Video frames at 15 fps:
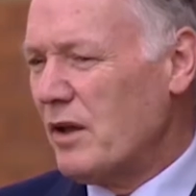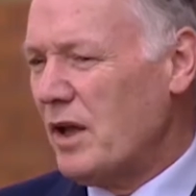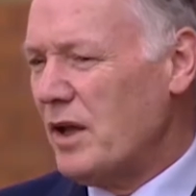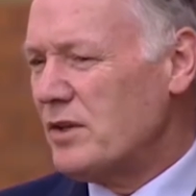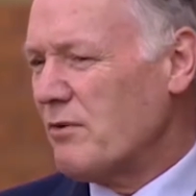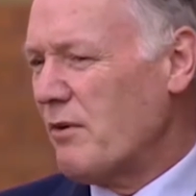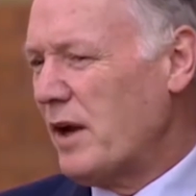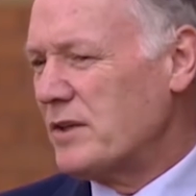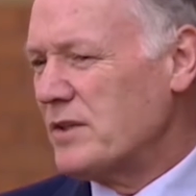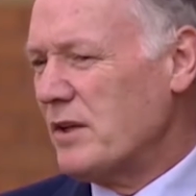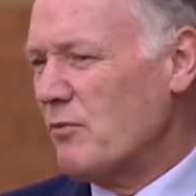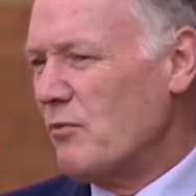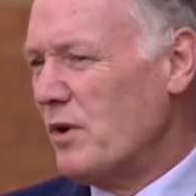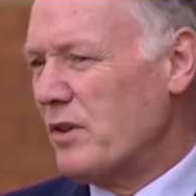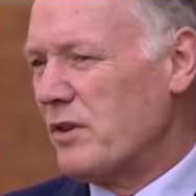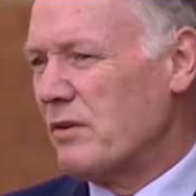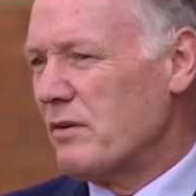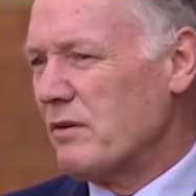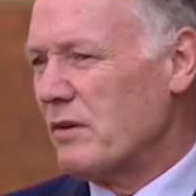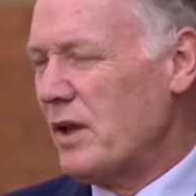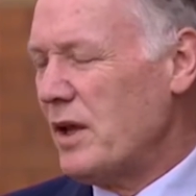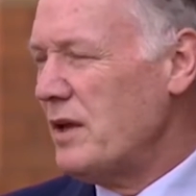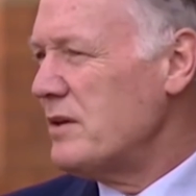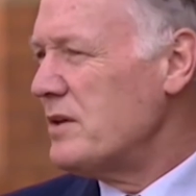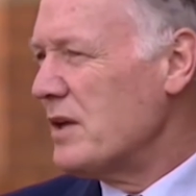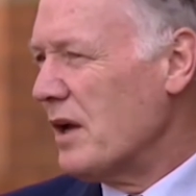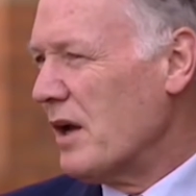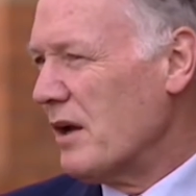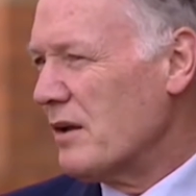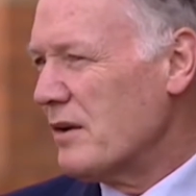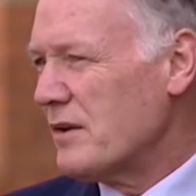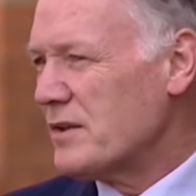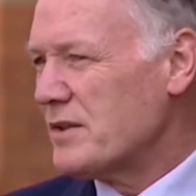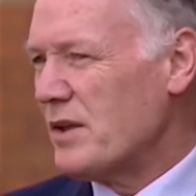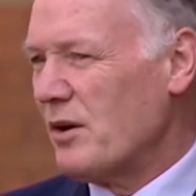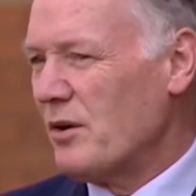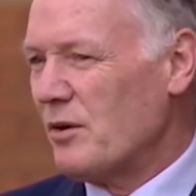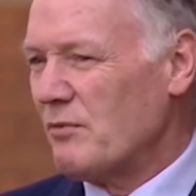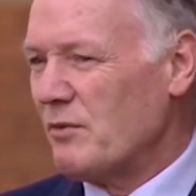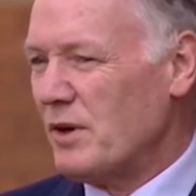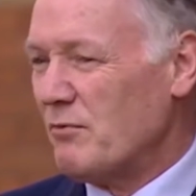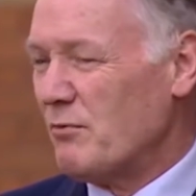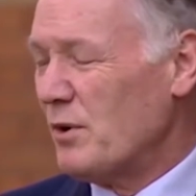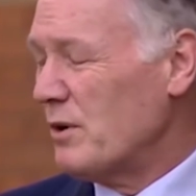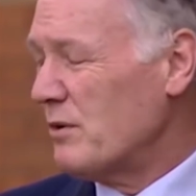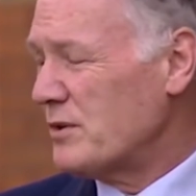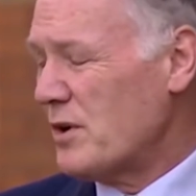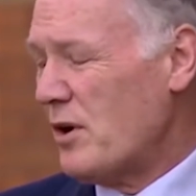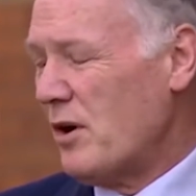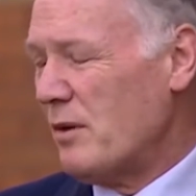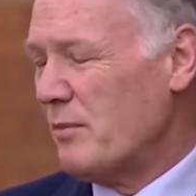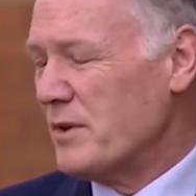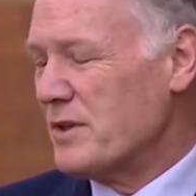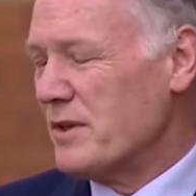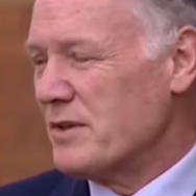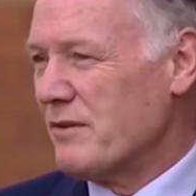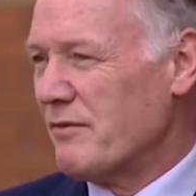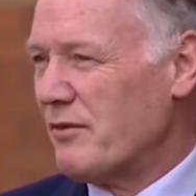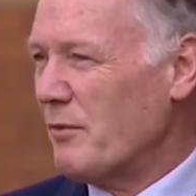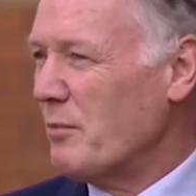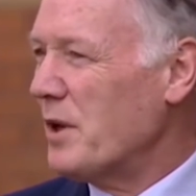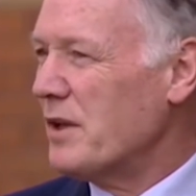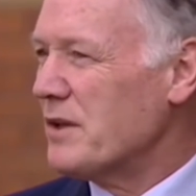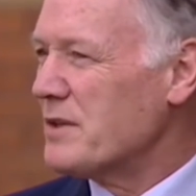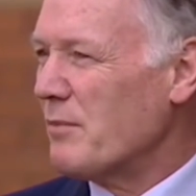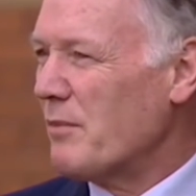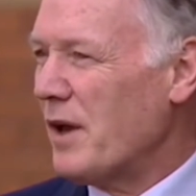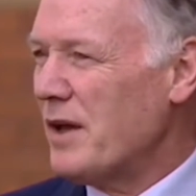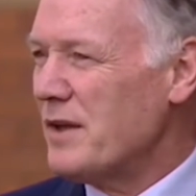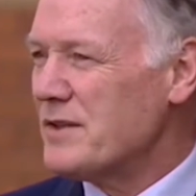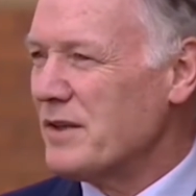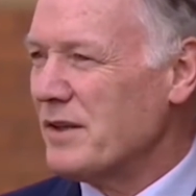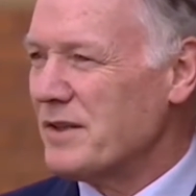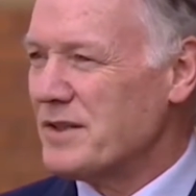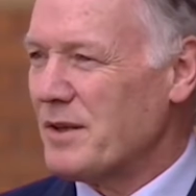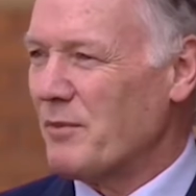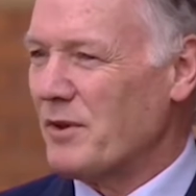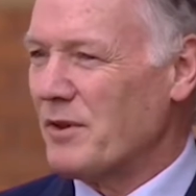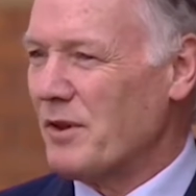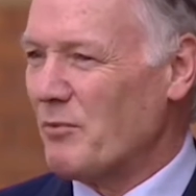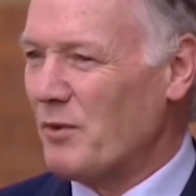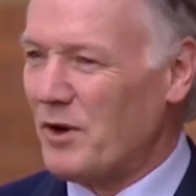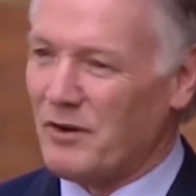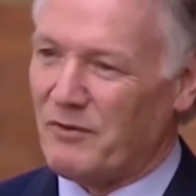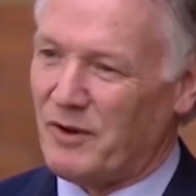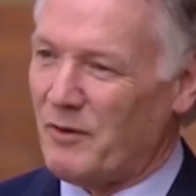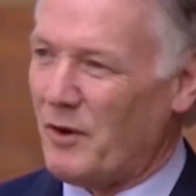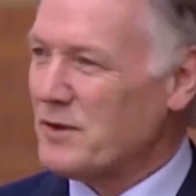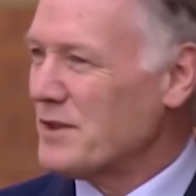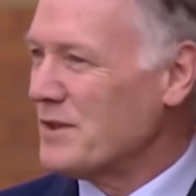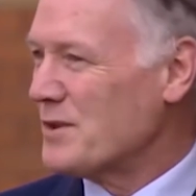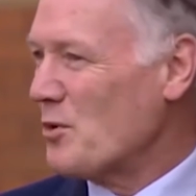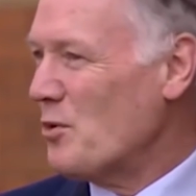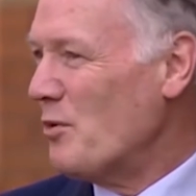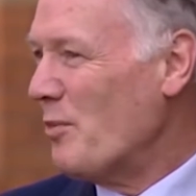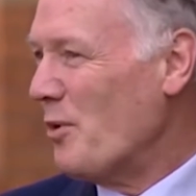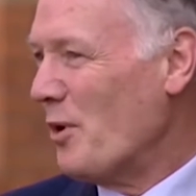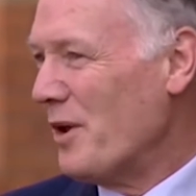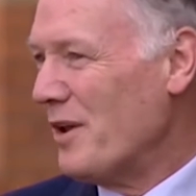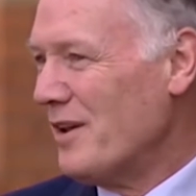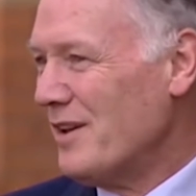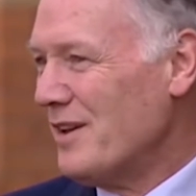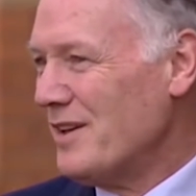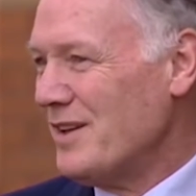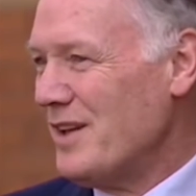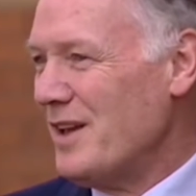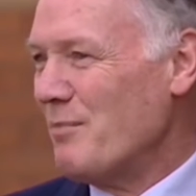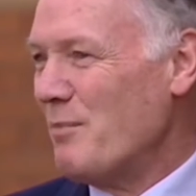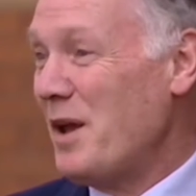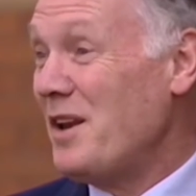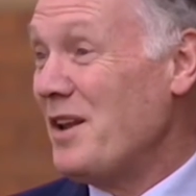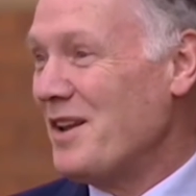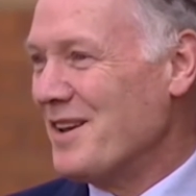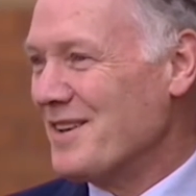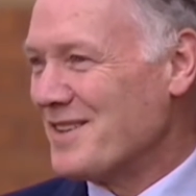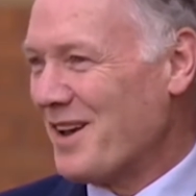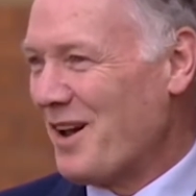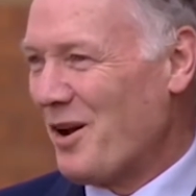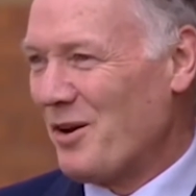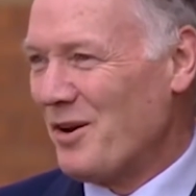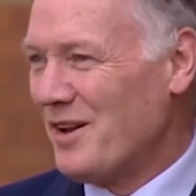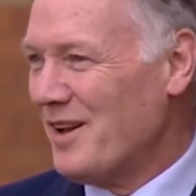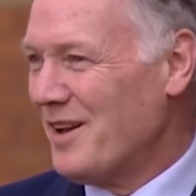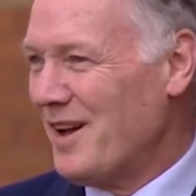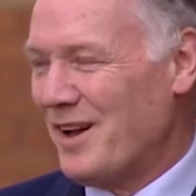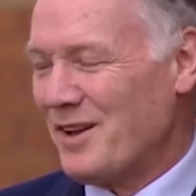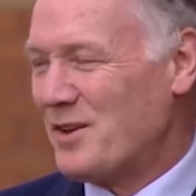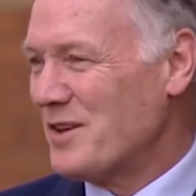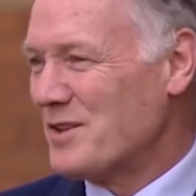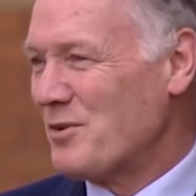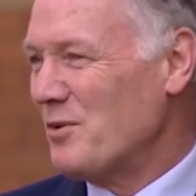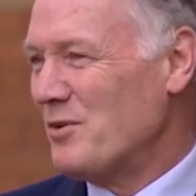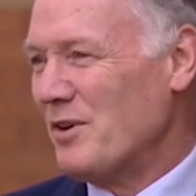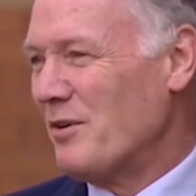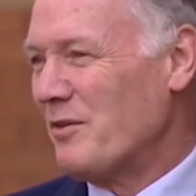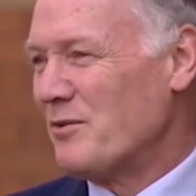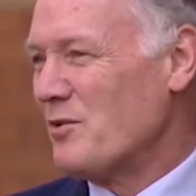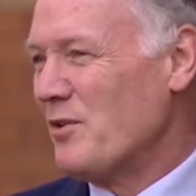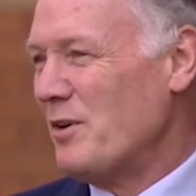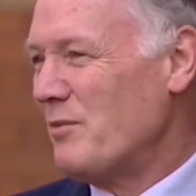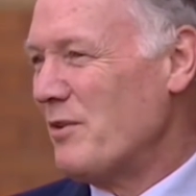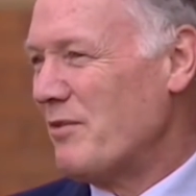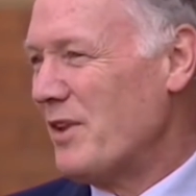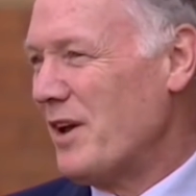interacting with India so in real time. It's just for me it's amazing. It's something that when I, if I was a schoolboy many years ago, I just could not have dreamed of